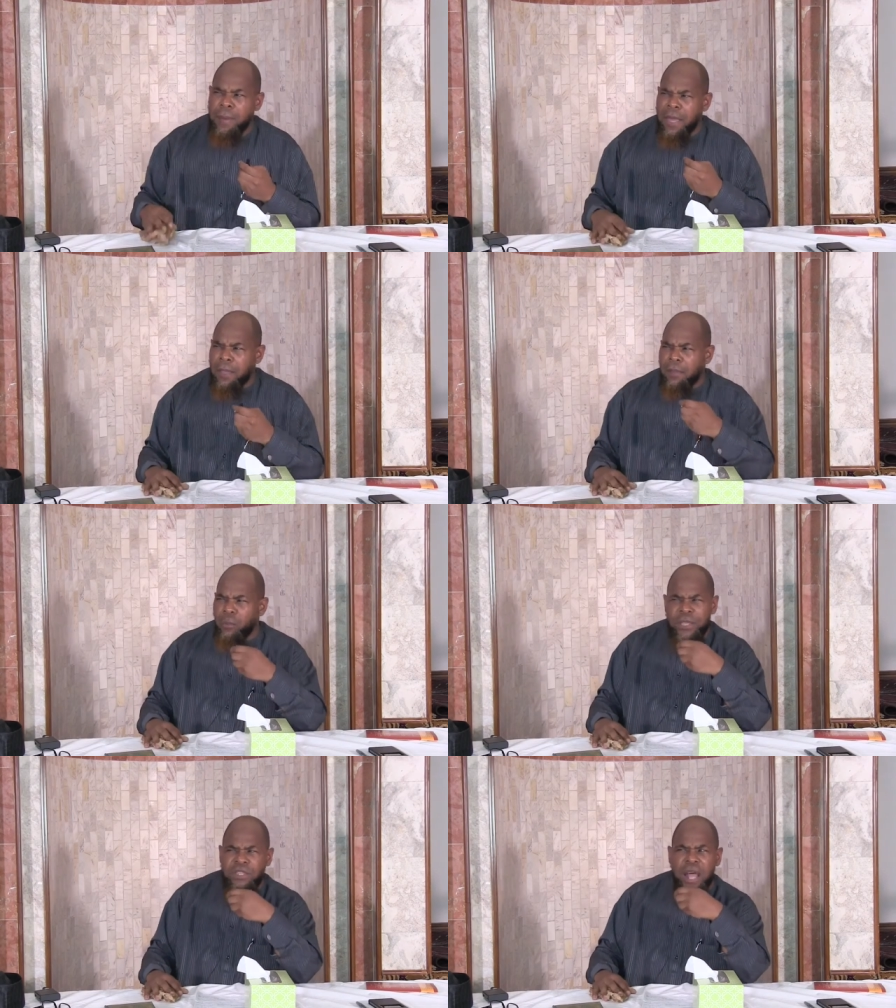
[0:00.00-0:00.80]
But
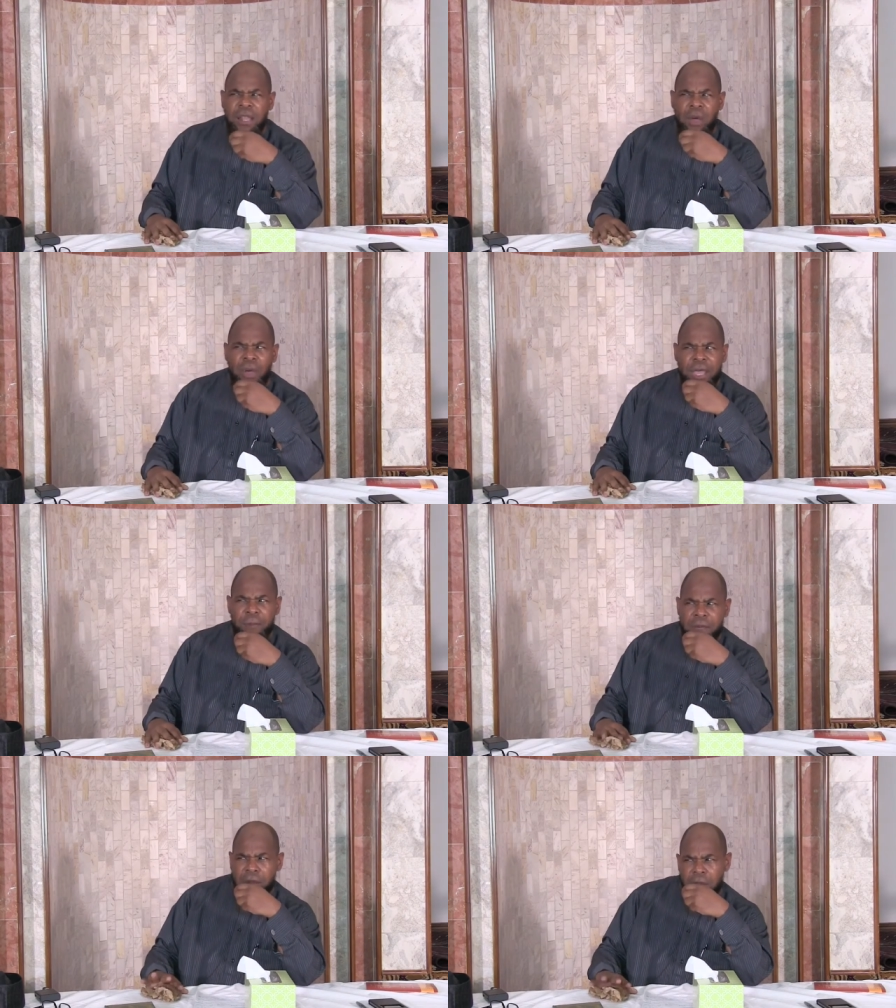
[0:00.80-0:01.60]
which Allahu
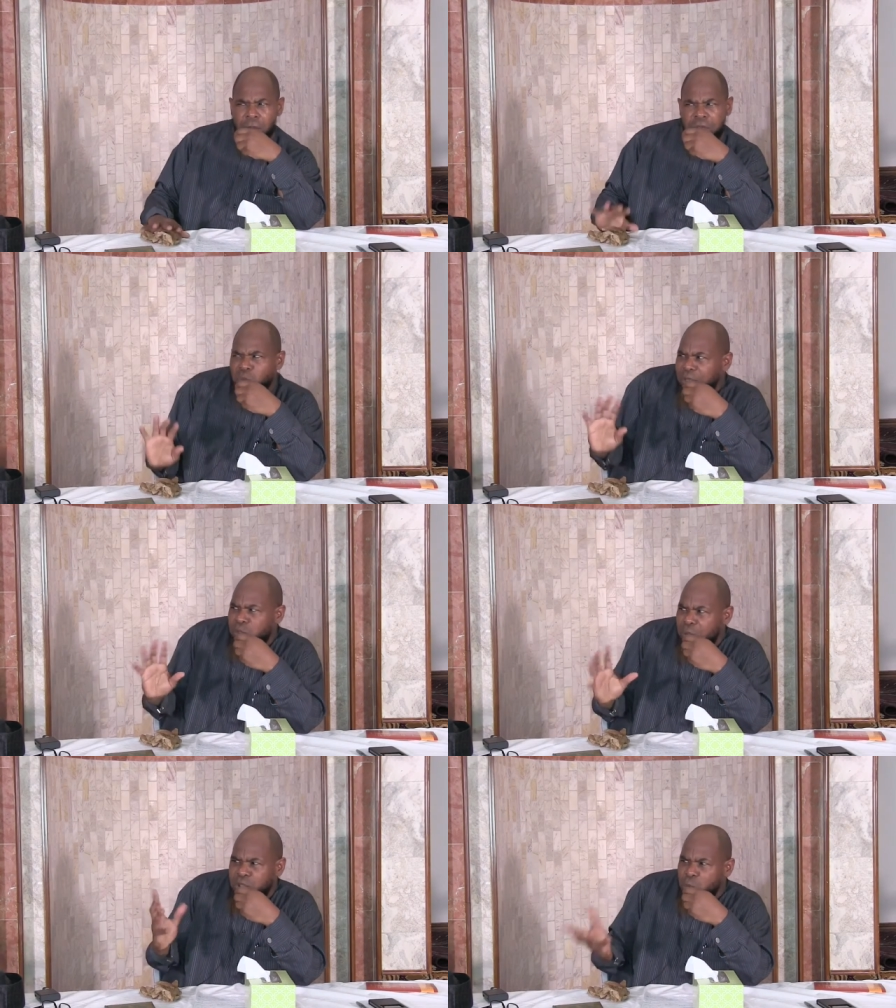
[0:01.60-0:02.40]
Akbar? Which,
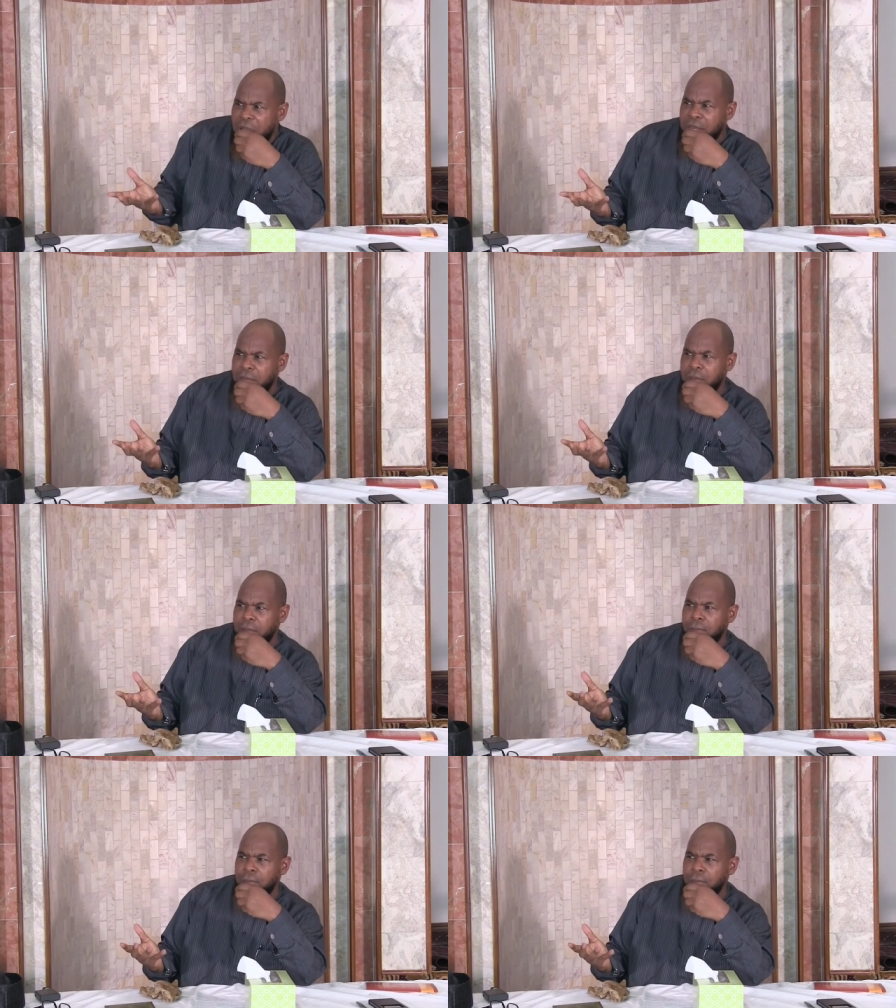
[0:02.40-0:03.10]
which, which one?